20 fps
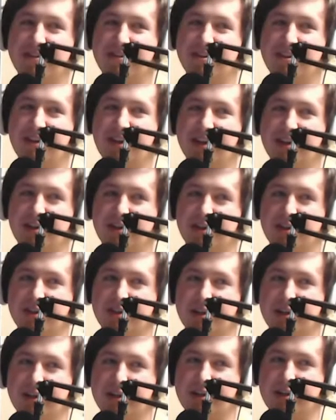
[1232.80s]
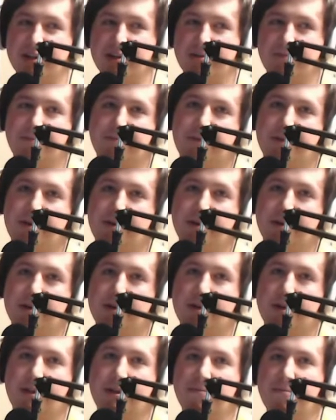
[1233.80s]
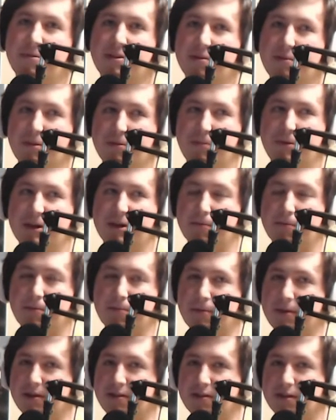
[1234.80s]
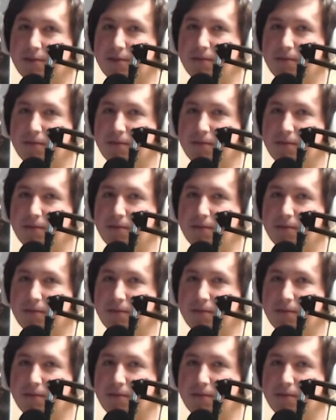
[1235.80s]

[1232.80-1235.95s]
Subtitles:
yeah, just like some of the pick up and play stuff